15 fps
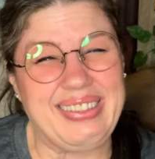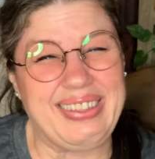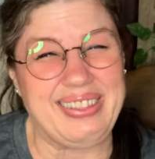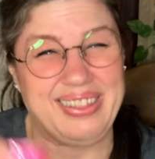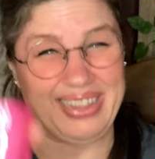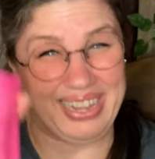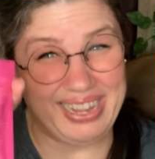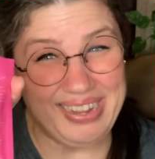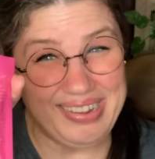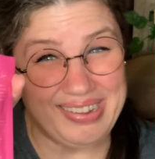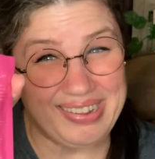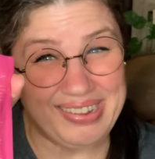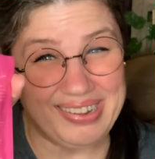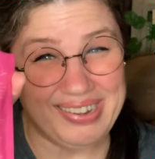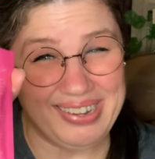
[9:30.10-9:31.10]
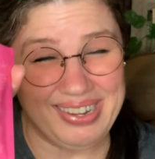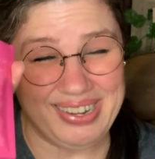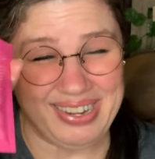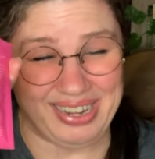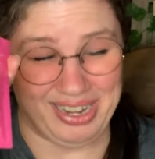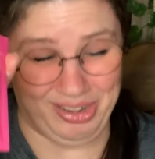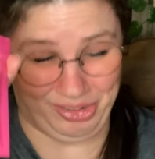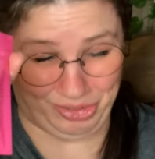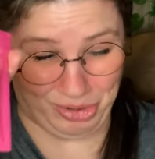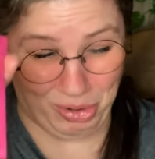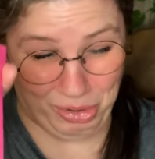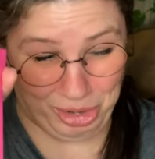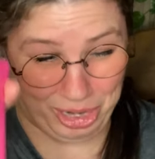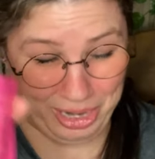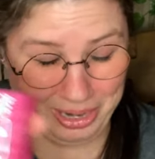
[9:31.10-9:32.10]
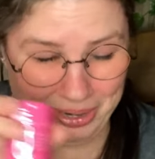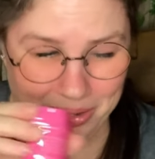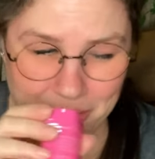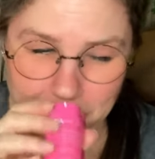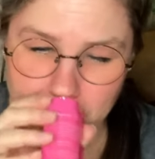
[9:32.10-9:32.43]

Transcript: This is so good.